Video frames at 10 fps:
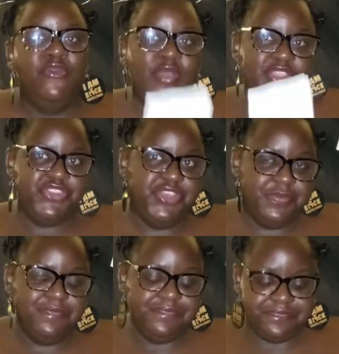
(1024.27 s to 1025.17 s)
for a
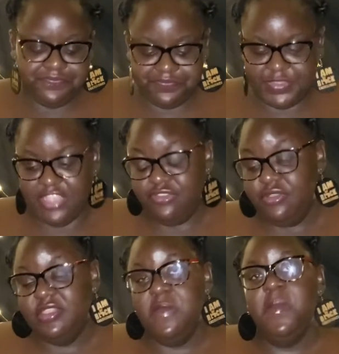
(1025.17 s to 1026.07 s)
gym. I
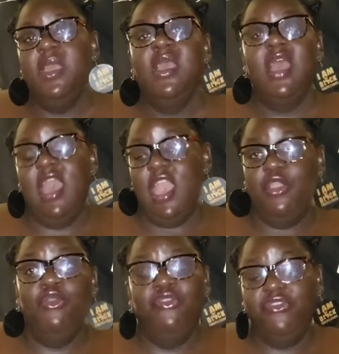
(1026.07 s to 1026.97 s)
told them I
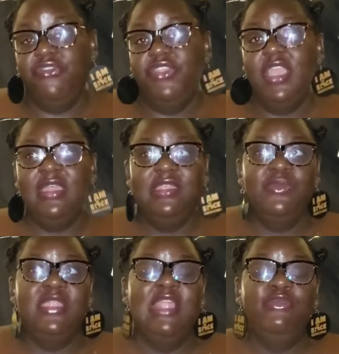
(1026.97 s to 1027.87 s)
go for free, and then
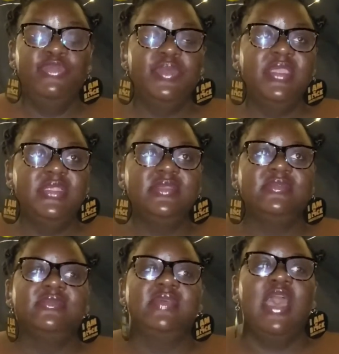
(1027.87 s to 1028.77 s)
when I lose weight,
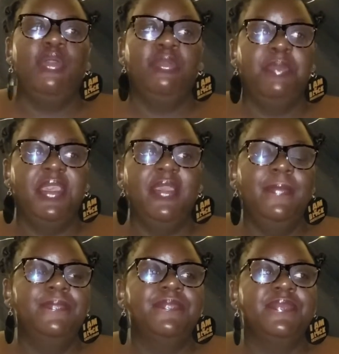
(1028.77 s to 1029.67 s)
I will pay.
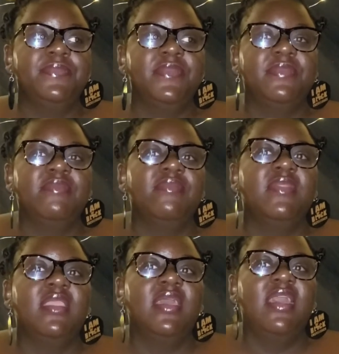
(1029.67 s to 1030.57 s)

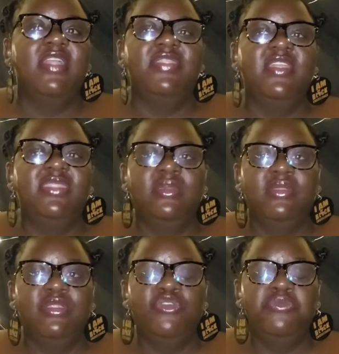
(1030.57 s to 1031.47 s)
I think they
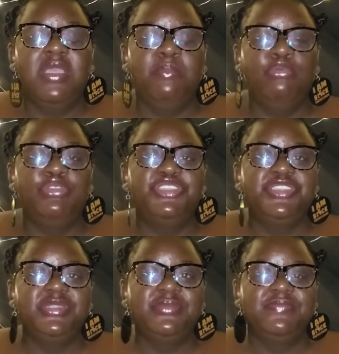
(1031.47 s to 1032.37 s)
read through my bullshit.